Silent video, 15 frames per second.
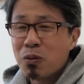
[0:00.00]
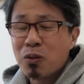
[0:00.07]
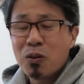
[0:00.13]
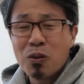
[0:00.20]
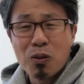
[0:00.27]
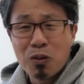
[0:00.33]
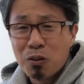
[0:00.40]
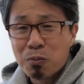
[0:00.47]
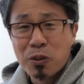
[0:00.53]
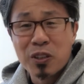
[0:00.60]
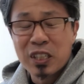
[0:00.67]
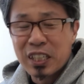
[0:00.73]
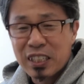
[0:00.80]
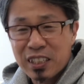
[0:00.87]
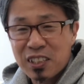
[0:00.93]
horrible
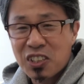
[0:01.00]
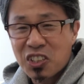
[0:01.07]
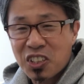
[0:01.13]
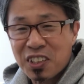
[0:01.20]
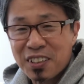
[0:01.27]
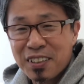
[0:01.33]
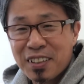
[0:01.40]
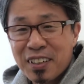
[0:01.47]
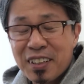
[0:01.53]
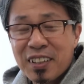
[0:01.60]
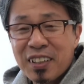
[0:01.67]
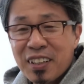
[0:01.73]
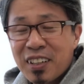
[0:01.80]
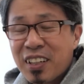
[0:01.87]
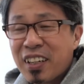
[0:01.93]
condition.
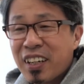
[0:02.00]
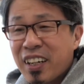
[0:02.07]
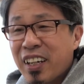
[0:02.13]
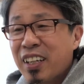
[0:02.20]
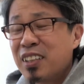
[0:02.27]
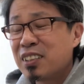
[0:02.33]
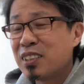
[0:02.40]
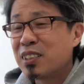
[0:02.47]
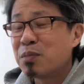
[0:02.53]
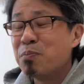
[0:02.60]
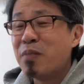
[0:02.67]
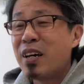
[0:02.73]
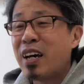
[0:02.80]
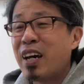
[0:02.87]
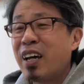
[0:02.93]
Okay, this
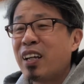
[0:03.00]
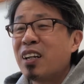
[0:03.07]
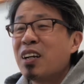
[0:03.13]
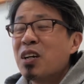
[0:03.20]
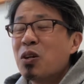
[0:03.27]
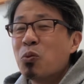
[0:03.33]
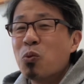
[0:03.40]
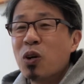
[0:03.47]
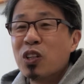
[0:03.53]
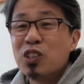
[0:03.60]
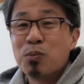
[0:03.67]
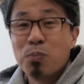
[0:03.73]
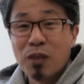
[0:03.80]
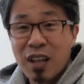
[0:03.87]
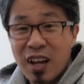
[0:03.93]
man was
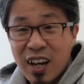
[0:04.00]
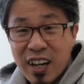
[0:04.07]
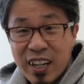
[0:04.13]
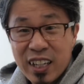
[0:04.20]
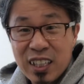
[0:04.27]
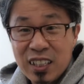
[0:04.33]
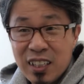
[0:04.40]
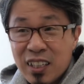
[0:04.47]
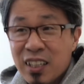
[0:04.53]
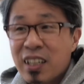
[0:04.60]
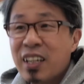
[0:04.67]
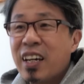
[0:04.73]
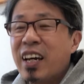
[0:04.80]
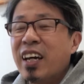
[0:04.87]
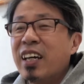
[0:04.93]
blind
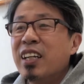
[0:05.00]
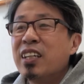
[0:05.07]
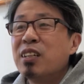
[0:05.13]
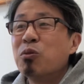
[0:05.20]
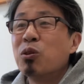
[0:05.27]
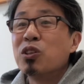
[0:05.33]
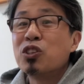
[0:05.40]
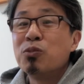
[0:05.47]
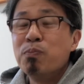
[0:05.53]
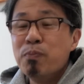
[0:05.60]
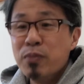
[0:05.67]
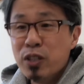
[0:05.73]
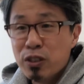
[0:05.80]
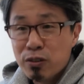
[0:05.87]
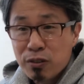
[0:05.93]
and he was
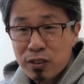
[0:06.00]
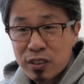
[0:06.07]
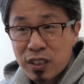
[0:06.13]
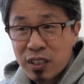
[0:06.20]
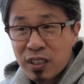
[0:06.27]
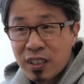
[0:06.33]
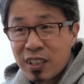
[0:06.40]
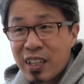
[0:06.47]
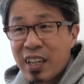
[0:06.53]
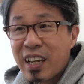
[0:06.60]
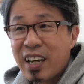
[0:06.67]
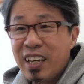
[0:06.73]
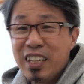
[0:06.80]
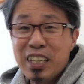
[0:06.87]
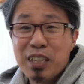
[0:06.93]
mute
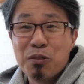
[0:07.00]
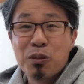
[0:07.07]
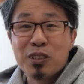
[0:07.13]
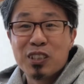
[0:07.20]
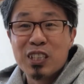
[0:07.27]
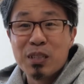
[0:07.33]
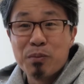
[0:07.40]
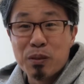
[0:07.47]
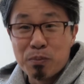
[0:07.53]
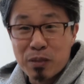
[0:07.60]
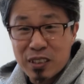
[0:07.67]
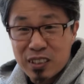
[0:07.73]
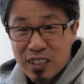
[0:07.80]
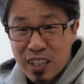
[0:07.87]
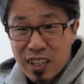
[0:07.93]
and he was demon
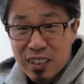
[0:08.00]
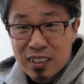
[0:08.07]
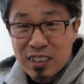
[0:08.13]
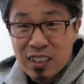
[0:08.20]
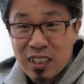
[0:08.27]
possessed.